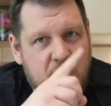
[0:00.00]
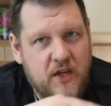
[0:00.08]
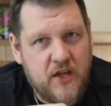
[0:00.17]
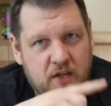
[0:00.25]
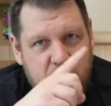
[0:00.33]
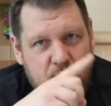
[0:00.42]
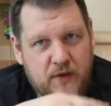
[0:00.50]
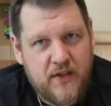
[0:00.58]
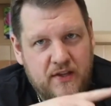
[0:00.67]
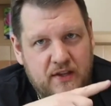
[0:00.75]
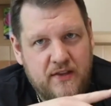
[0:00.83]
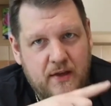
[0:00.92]
Here you can
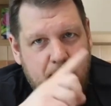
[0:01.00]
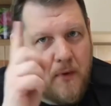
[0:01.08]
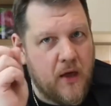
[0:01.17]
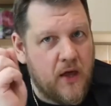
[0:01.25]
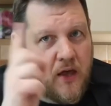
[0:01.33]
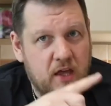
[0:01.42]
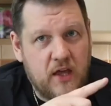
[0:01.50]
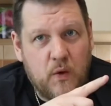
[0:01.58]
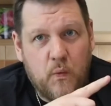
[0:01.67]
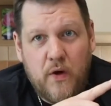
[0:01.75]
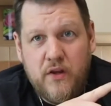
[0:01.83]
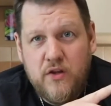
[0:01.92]
see them. Here
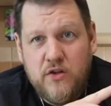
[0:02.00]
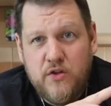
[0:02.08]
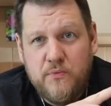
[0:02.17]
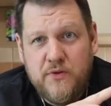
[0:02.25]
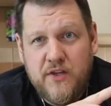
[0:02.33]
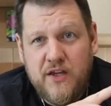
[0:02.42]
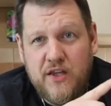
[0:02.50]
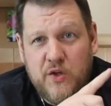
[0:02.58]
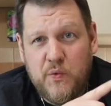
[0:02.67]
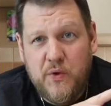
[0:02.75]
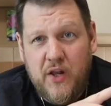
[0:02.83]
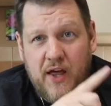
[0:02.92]
one YouTube thing you
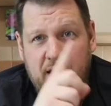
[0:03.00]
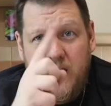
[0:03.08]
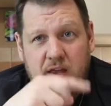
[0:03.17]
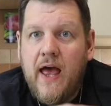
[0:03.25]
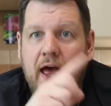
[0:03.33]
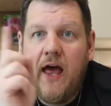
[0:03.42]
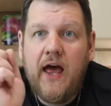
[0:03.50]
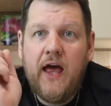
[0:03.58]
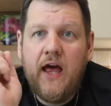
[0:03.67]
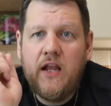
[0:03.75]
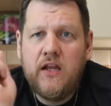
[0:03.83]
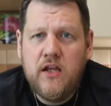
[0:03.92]
will like
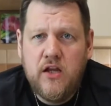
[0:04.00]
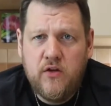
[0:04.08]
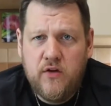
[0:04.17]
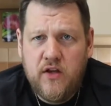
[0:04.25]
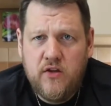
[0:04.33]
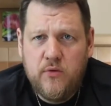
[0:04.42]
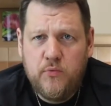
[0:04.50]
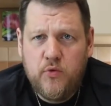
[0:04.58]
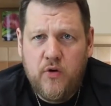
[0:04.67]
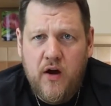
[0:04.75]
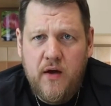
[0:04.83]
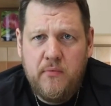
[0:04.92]
and here you can
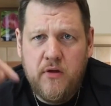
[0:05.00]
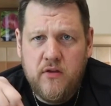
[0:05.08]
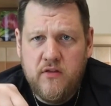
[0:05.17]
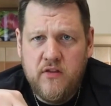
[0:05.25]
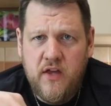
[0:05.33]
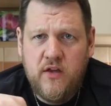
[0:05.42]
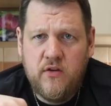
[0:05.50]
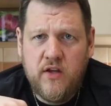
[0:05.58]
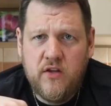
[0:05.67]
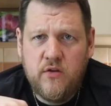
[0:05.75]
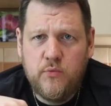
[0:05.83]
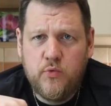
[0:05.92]
subscribe, there you
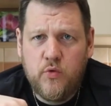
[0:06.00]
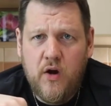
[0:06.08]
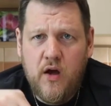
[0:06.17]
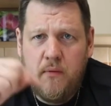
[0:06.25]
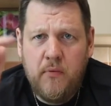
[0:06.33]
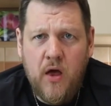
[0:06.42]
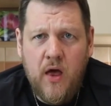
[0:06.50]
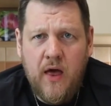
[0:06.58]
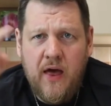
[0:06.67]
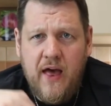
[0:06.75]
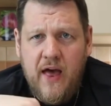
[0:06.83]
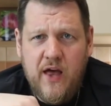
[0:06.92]
can subscribe
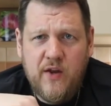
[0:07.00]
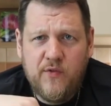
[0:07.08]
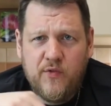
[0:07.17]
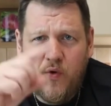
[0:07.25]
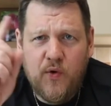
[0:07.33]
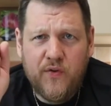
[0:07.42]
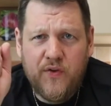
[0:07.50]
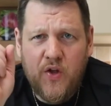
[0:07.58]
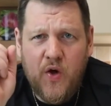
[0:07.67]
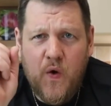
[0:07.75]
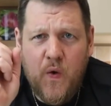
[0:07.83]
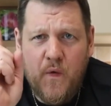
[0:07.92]
and of course
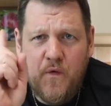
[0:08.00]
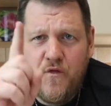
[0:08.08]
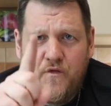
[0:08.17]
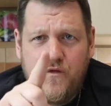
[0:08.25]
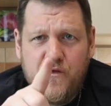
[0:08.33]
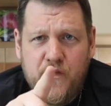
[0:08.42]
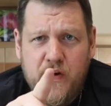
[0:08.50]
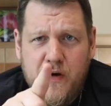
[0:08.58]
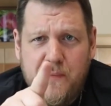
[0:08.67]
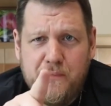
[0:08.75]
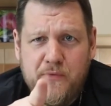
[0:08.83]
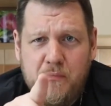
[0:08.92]

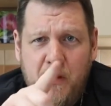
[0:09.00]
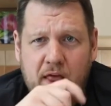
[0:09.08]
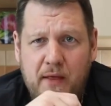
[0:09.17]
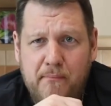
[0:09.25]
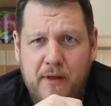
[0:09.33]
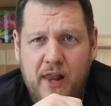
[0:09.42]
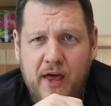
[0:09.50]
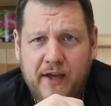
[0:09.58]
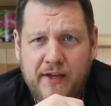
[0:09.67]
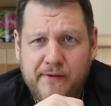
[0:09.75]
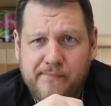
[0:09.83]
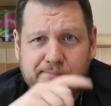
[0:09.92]
um, the bell
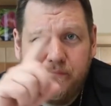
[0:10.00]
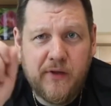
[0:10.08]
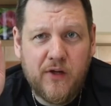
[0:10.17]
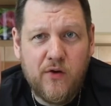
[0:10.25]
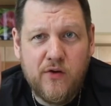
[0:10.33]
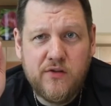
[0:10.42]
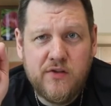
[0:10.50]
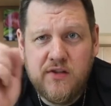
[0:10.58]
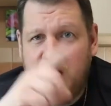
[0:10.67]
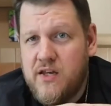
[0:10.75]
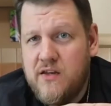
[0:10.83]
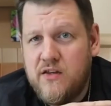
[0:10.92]
icon because
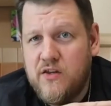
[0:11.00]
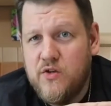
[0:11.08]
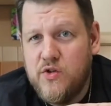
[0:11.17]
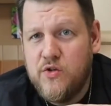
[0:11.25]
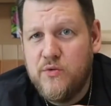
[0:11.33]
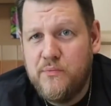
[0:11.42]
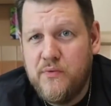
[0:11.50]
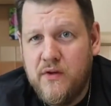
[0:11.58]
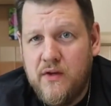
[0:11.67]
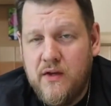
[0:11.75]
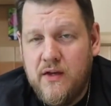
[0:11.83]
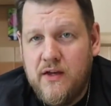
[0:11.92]
then YouTube
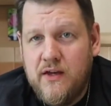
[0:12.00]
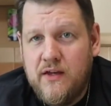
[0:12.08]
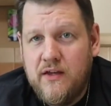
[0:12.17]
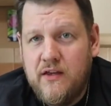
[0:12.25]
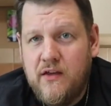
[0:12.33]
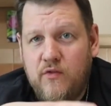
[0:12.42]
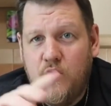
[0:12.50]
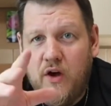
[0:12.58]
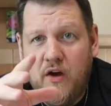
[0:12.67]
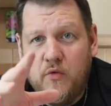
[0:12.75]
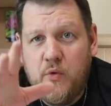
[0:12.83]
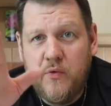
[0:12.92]
give you
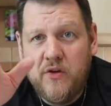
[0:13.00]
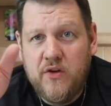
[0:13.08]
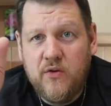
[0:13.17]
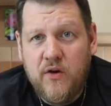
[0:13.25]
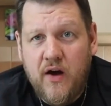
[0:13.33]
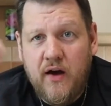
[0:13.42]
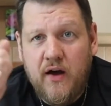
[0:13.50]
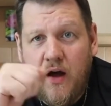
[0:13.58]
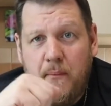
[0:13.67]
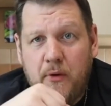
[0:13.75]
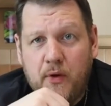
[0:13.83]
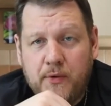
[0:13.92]
every video I
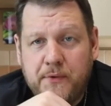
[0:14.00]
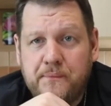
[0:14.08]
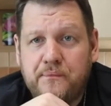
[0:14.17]
upload.